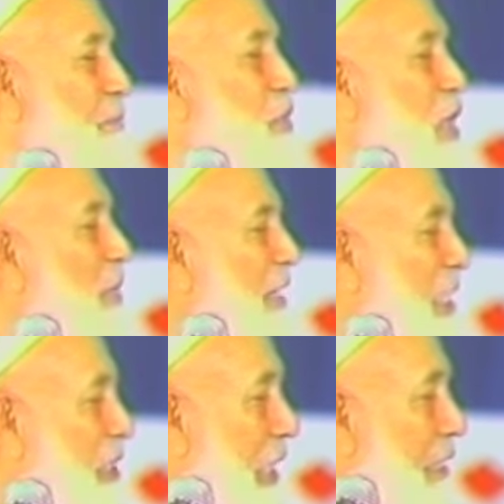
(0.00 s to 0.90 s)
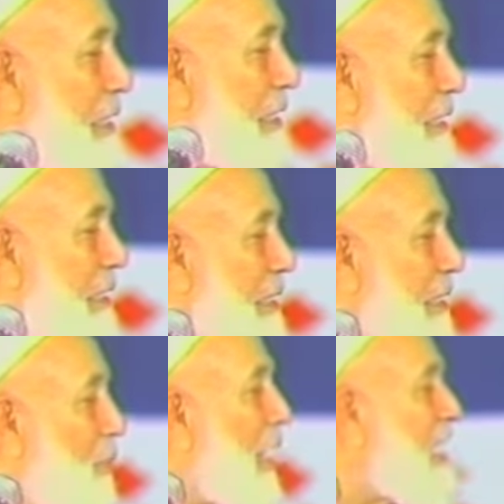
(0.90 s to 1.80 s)
Muslim or Christian?
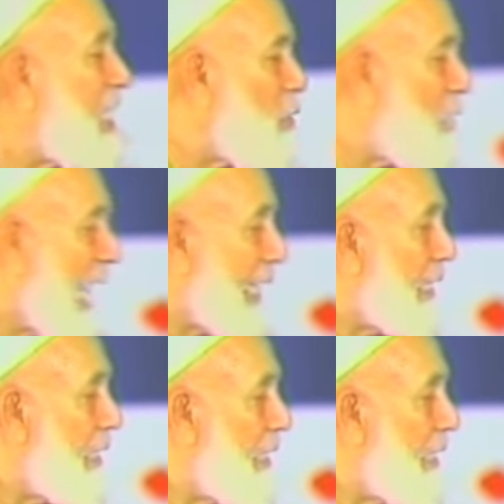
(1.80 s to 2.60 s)
What does it look like?